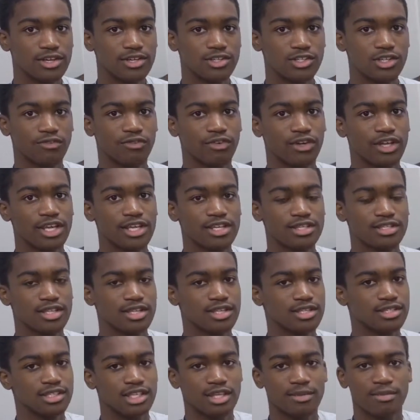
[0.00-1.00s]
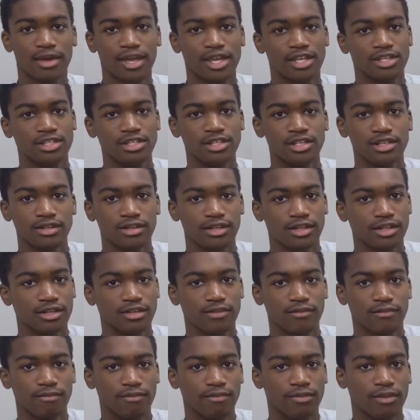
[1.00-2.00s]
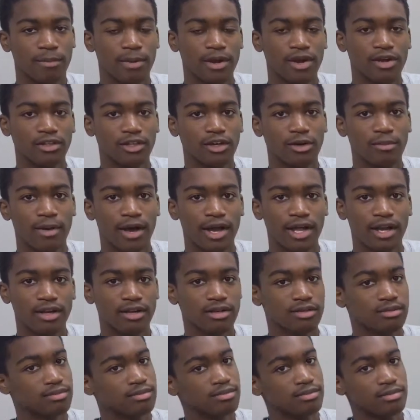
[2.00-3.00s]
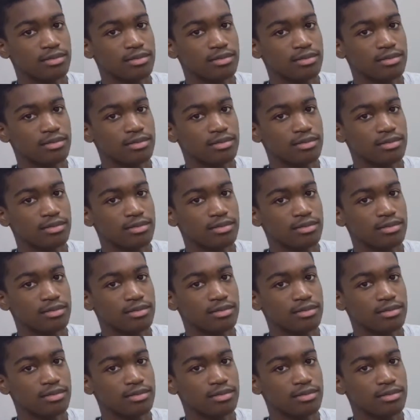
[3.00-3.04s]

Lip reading: So for instance, C major, the parallel minor,